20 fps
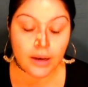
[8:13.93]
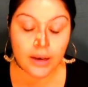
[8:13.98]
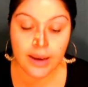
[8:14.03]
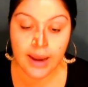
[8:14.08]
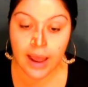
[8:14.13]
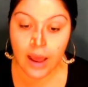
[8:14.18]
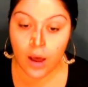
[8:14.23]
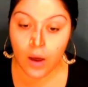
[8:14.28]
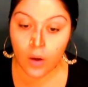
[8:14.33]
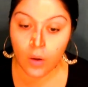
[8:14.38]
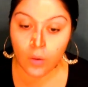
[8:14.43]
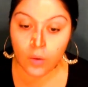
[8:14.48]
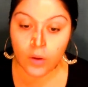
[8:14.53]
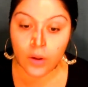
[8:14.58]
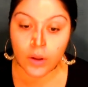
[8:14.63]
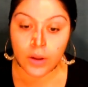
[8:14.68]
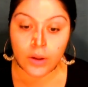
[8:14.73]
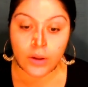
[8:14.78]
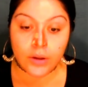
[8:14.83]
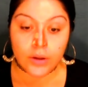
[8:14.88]

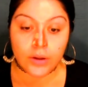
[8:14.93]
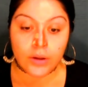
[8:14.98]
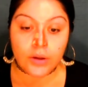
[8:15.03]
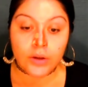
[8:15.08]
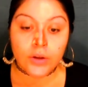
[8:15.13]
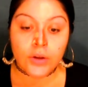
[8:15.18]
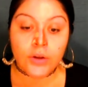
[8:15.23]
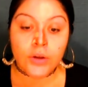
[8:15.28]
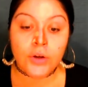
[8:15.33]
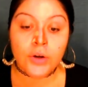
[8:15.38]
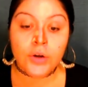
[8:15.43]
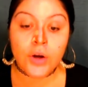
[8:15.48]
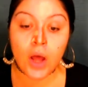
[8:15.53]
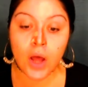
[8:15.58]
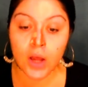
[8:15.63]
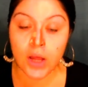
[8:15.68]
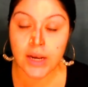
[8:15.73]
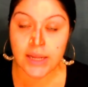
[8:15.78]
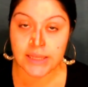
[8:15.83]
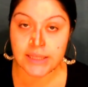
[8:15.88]
Now, you're
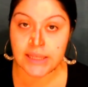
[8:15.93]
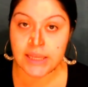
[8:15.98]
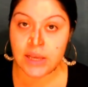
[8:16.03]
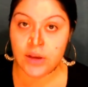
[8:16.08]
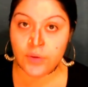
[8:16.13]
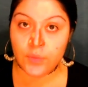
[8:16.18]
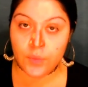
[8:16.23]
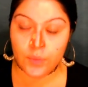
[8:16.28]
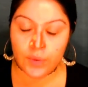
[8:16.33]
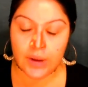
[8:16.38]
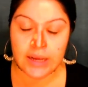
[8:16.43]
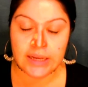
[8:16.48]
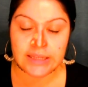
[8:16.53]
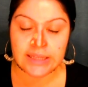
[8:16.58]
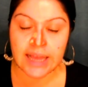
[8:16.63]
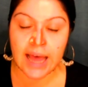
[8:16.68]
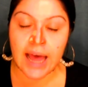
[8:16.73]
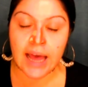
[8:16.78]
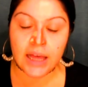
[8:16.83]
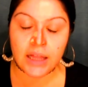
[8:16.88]
not going to see it
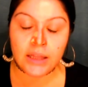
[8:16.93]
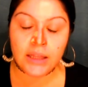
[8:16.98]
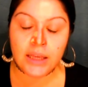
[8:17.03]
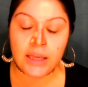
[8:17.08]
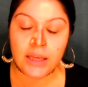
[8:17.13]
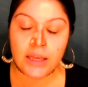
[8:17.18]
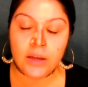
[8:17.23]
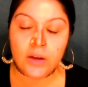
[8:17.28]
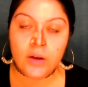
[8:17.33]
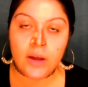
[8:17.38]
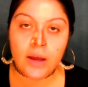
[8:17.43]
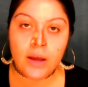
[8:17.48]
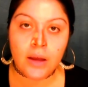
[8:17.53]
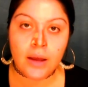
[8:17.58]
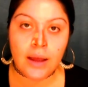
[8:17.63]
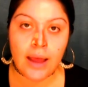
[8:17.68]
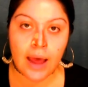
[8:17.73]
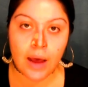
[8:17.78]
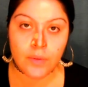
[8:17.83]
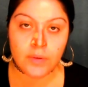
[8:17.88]
exactly
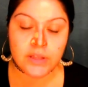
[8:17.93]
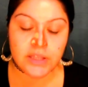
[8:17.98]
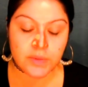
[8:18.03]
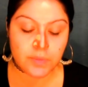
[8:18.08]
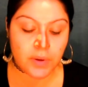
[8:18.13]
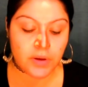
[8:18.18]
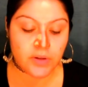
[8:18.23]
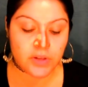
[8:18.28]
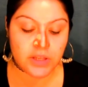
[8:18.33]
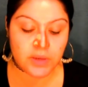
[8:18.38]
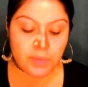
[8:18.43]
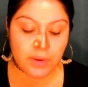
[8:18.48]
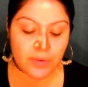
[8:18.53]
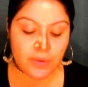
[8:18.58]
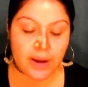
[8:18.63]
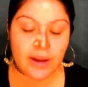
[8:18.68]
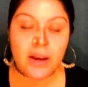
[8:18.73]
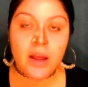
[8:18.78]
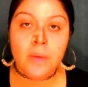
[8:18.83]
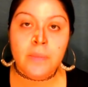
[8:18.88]
how it's supposed to be
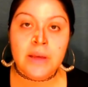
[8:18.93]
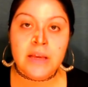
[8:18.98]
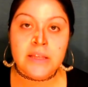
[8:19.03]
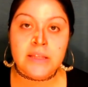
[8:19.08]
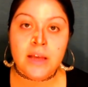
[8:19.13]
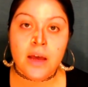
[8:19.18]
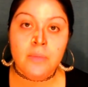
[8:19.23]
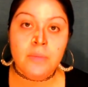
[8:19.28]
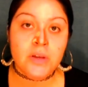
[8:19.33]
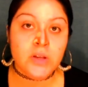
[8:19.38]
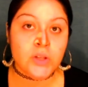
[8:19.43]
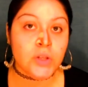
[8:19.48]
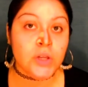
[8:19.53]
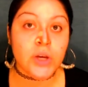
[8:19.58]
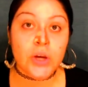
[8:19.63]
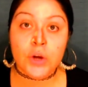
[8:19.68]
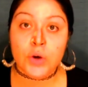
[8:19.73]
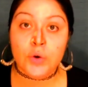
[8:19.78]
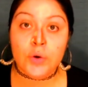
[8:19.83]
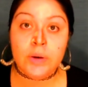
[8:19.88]
right now because I'm
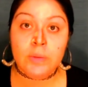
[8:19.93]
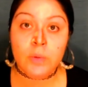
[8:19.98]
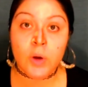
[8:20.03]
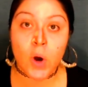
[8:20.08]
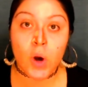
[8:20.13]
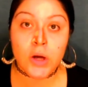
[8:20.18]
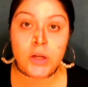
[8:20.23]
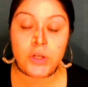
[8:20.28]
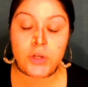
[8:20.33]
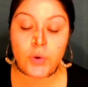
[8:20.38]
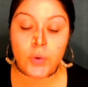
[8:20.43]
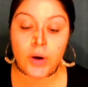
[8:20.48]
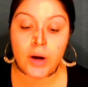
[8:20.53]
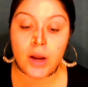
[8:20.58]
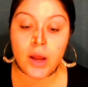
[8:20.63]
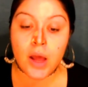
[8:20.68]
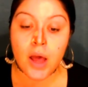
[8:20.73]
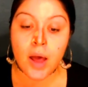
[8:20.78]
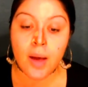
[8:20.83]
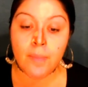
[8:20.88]
using a cream
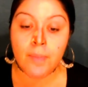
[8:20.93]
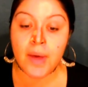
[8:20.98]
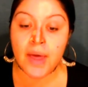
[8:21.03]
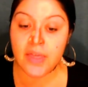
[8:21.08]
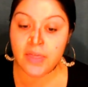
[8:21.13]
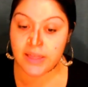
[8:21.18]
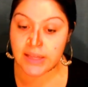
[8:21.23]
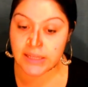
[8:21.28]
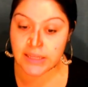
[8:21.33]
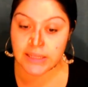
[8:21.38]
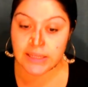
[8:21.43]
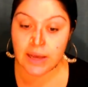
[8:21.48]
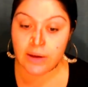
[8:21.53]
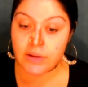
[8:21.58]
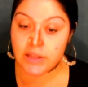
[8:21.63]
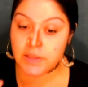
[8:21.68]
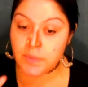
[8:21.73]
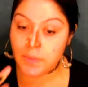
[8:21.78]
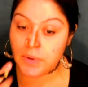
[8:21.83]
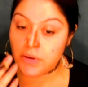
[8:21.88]
contour, but this is
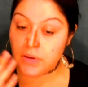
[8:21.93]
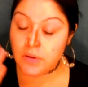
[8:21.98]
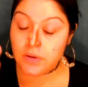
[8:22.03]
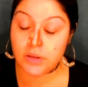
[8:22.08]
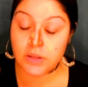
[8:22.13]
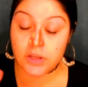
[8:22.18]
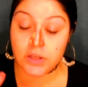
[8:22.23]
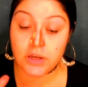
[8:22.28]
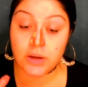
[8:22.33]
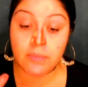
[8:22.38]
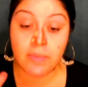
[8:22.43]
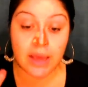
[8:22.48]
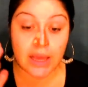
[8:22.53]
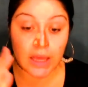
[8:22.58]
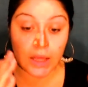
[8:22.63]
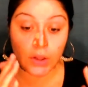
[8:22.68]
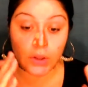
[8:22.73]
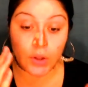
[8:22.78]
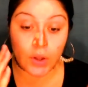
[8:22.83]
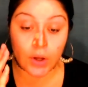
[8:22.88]
how it's supposed to
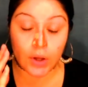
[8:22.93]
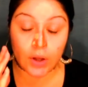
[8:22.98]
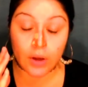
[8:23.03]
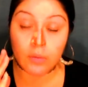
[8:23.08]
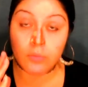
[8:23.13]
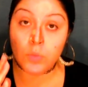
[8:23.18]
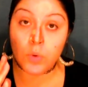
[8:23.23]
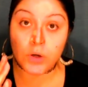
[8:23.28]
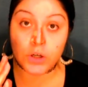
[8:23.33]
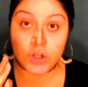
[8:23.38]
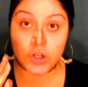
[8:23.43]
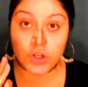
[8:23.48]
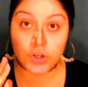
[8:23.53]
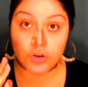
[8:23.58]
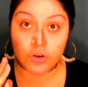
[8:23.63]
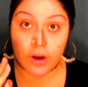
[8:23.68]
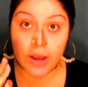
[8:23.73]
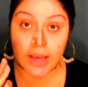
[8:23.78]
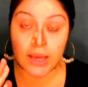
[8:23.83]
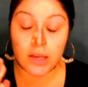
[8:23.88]
make it look more
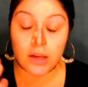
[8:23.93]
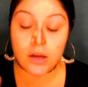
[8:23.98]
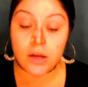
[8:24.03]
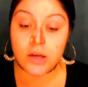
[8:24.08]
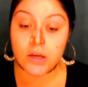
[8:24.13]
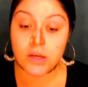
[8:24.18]
straight.